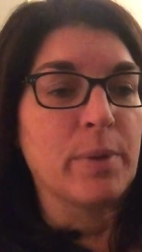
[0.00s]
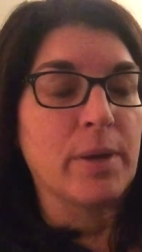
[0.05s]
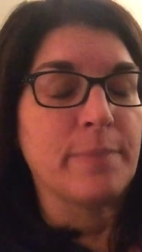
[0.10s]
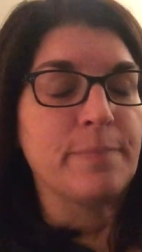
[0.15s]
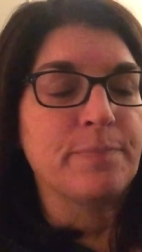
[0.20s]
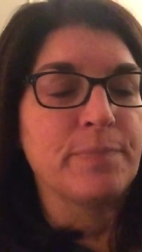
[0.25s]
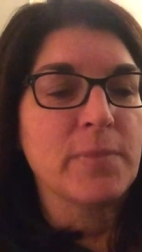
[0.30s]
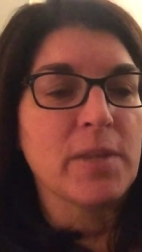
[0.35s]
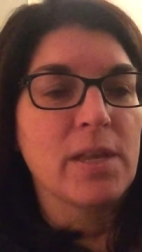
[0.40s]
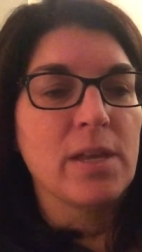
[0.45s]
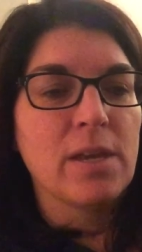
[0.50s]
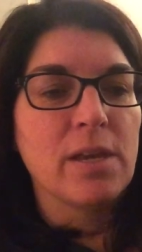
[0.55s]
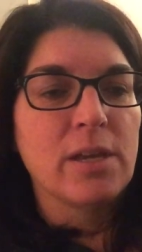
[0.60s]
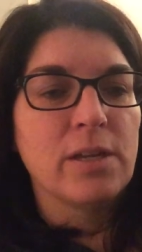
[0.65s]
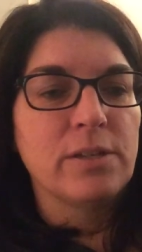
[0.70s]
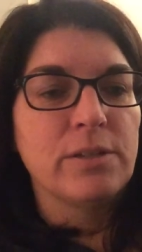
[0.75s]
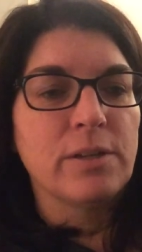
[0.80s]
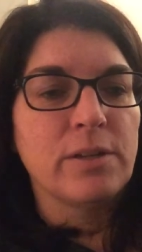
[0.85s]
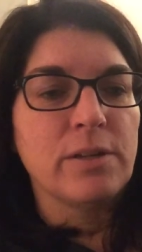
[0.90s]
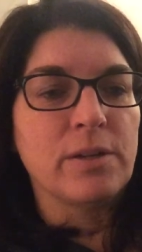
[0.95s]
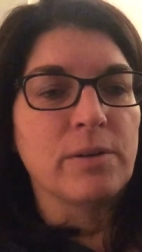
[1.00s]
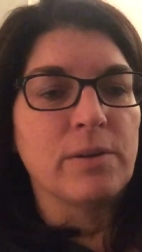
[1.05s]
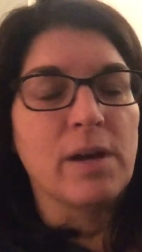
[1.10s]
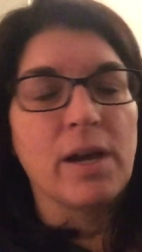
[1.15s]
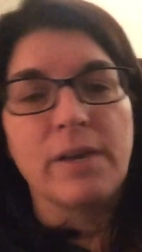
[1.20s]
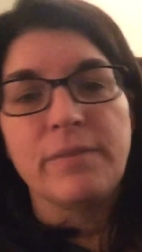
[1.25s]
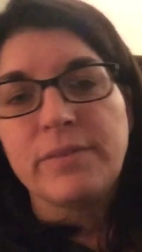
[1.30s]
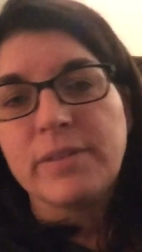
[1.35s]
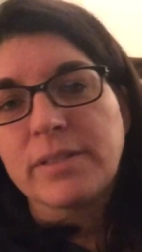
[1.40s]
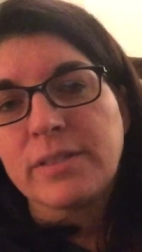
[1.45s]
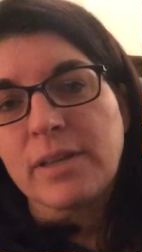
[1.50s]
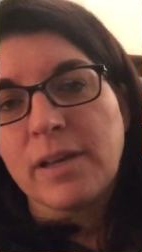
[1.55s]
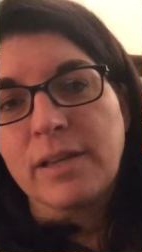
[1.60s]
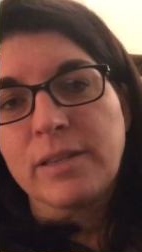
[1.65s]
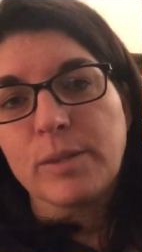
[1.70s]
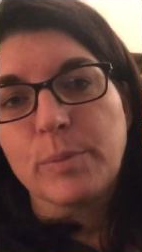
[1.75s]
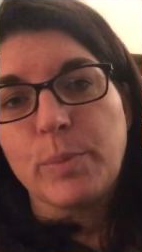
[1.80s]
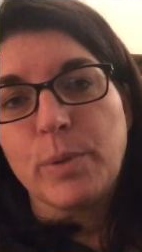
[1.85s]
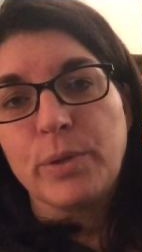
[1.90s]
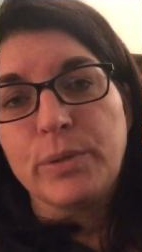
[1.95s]
But no, no, I've
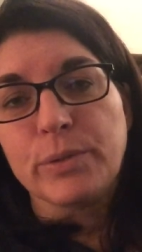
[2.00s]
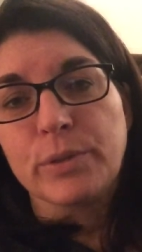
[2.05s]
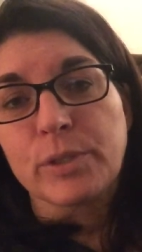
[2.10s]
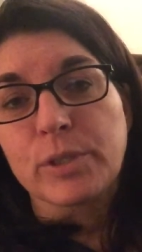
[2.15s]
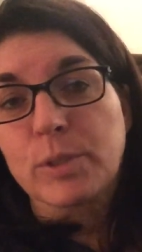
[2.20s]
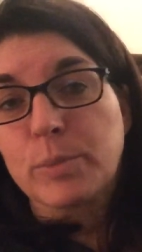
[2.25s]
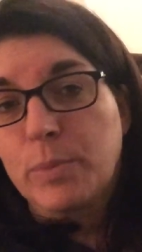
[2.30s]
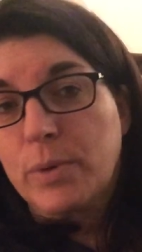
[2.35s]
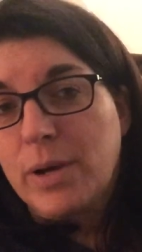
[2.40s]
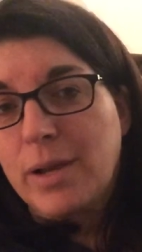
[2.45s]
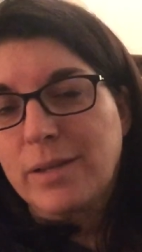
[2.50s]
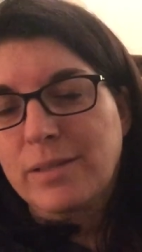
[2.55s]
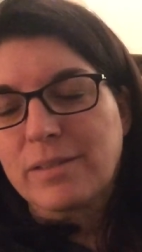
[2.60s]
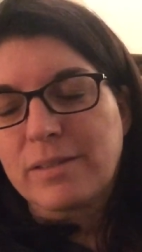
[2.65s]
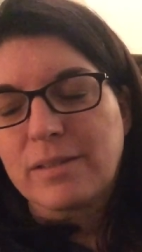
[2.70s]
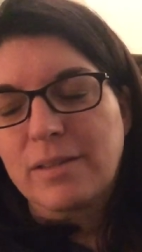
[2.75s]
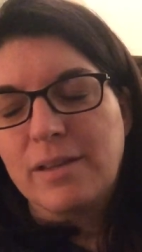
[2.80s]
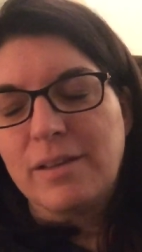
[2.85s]
designed the Polar Express